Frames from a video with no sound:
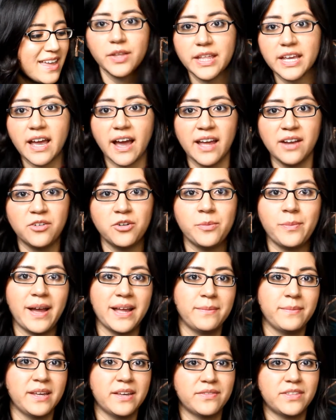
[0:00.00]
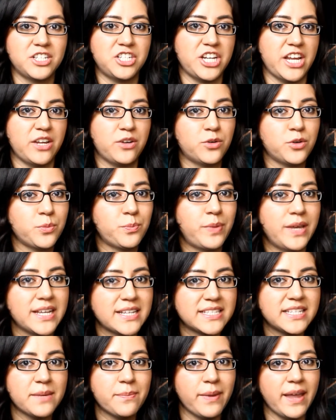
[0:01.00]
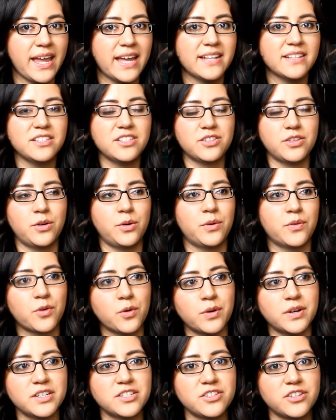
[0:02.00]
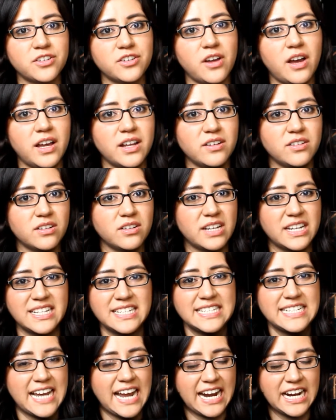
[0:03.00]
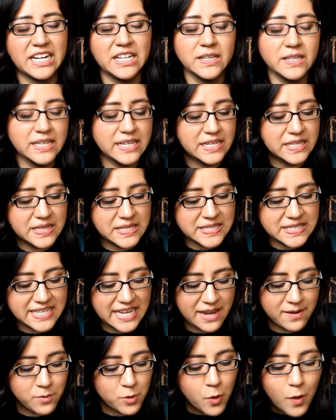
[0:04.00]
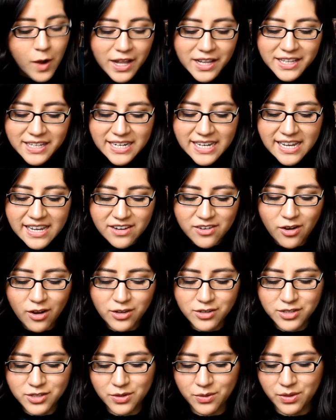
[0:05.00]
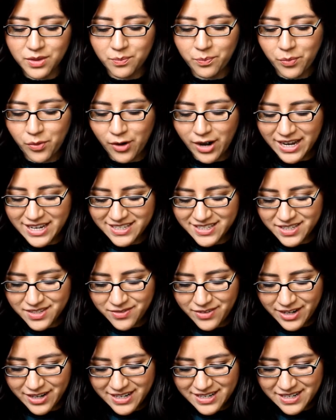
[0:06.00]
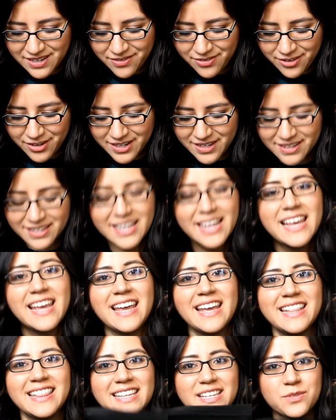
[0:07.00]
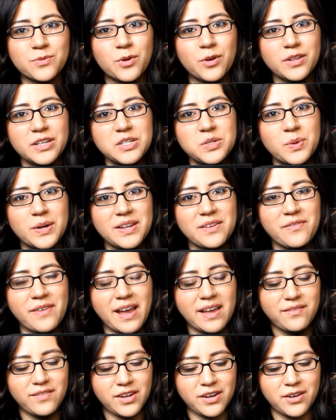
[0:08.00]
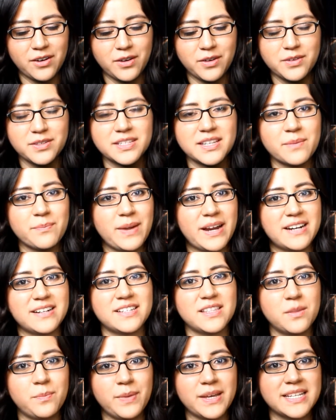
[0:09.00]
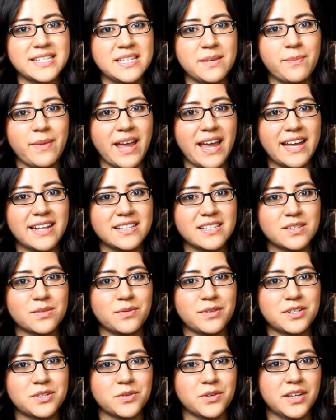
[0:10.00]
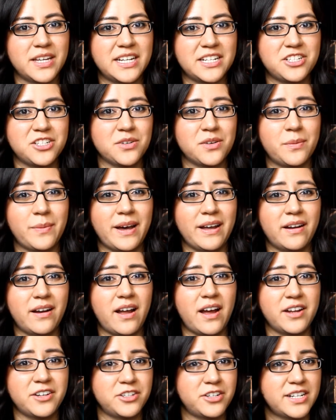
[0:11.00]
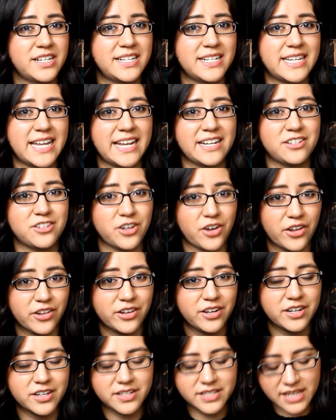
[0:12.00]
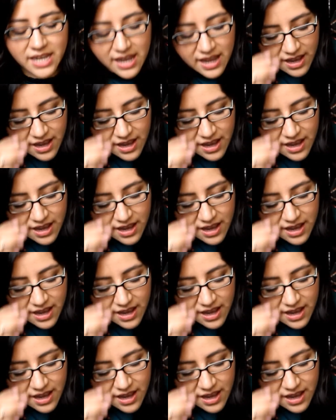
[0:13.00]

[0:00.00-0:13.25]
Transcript: So they kind of remind me of the J. Crew Pixie pants, though of course they're not entirely the same quality, and also the price is very different. These were only 25 euros compared to the Pixie pants, which will hit you at about $110.